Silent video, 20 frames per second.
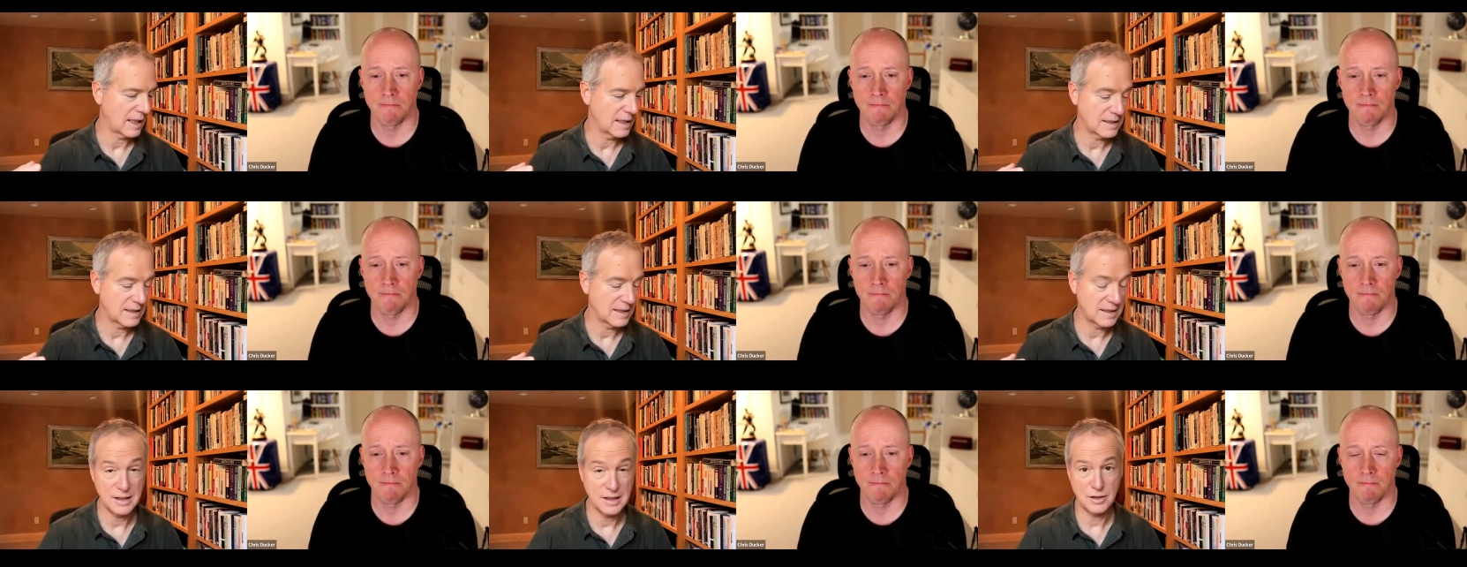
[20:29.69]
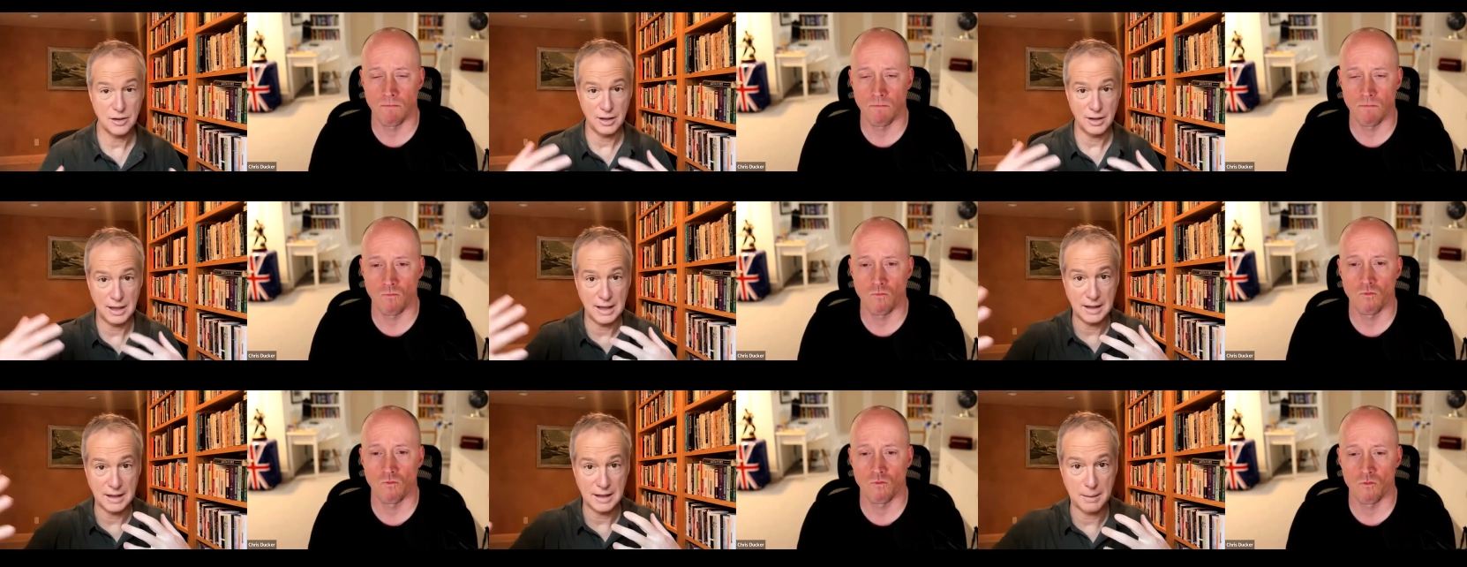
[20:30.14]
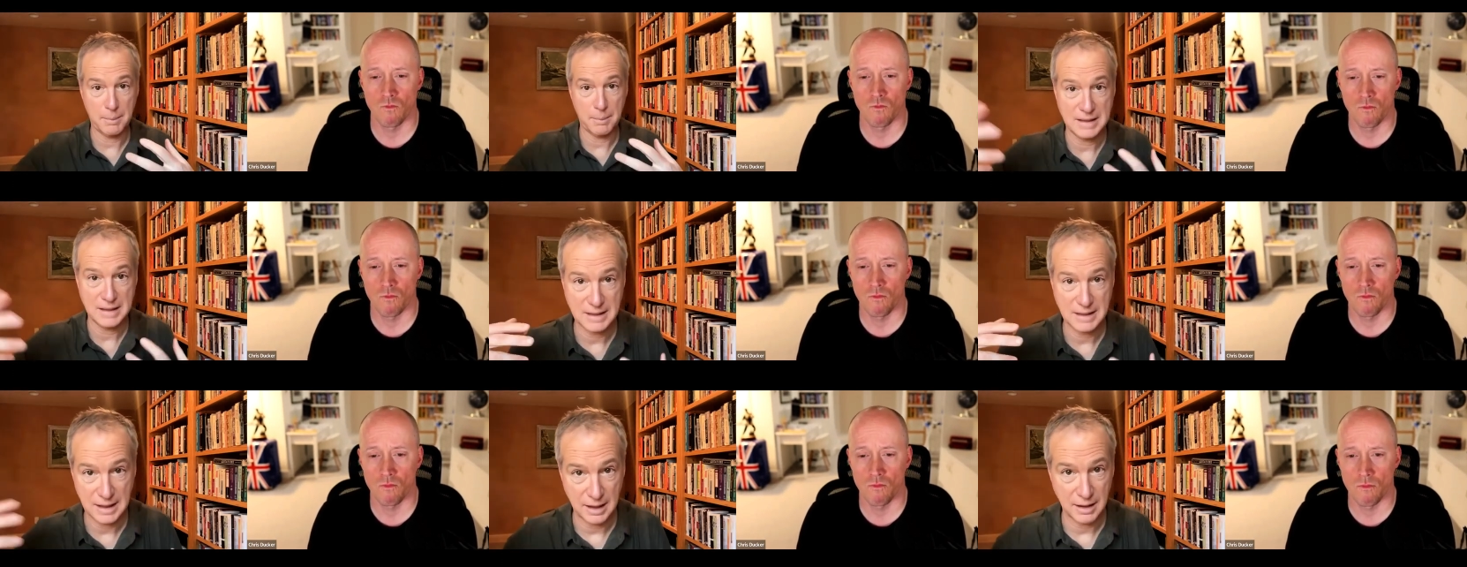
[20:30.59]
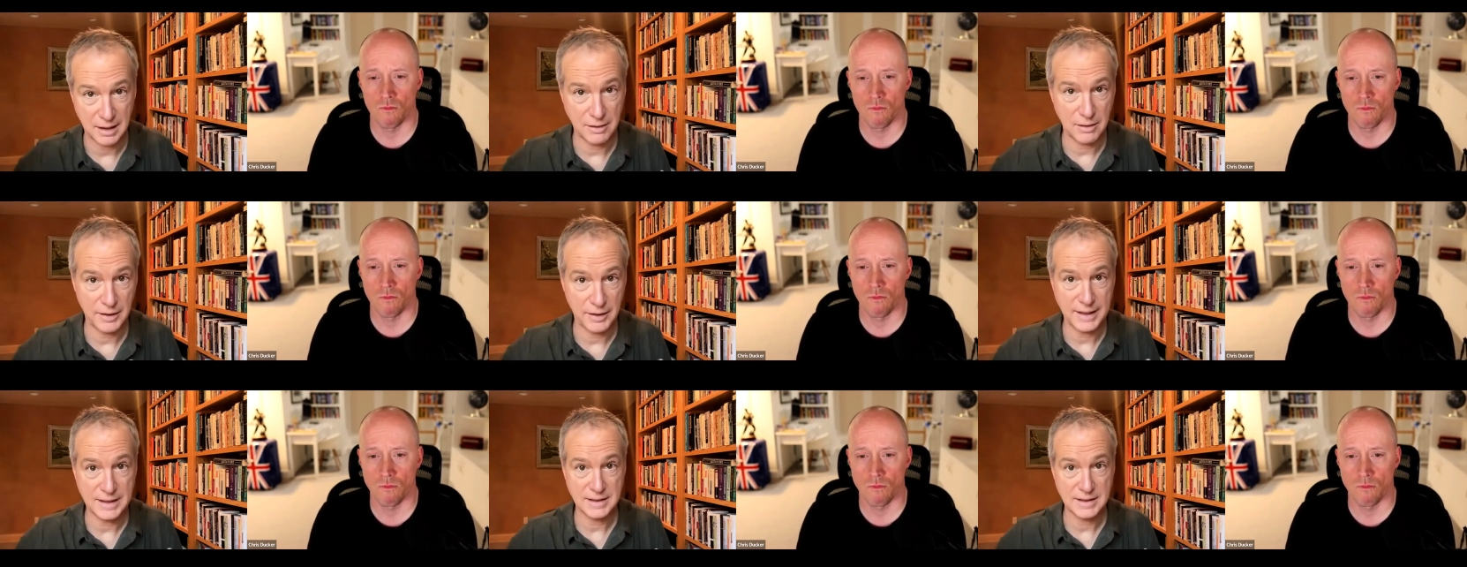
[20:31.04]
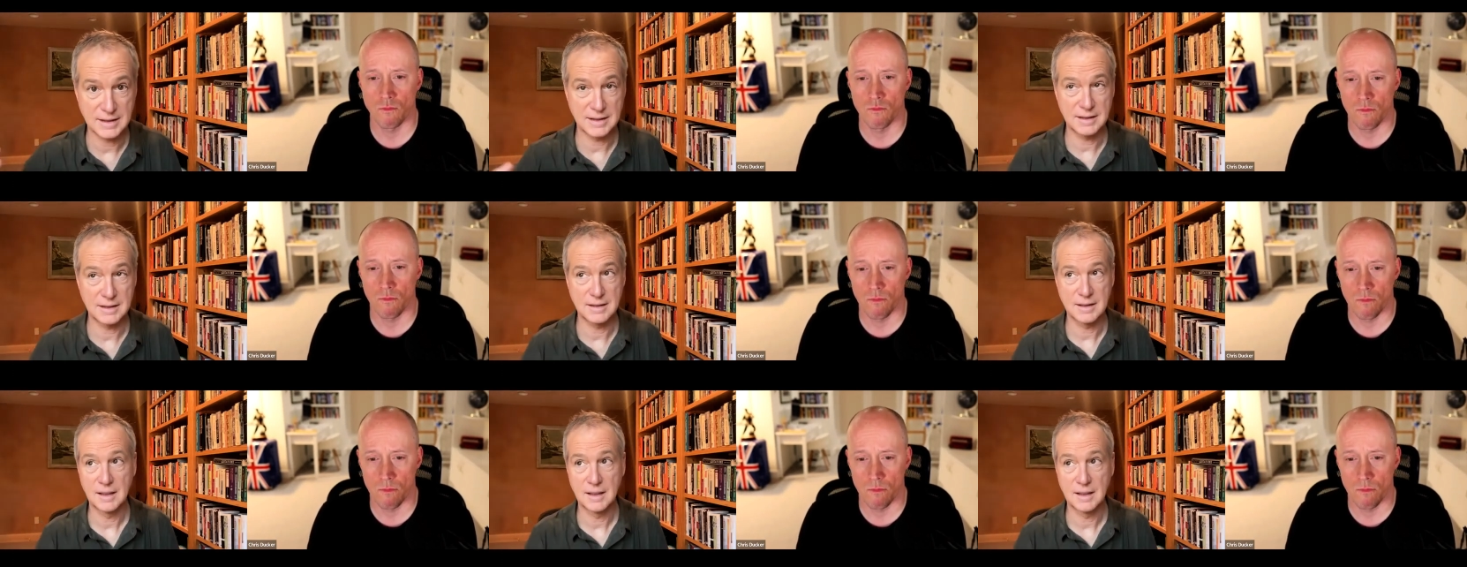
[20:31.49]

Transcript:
Speaker 1: It's easier to hit the bestseller lists,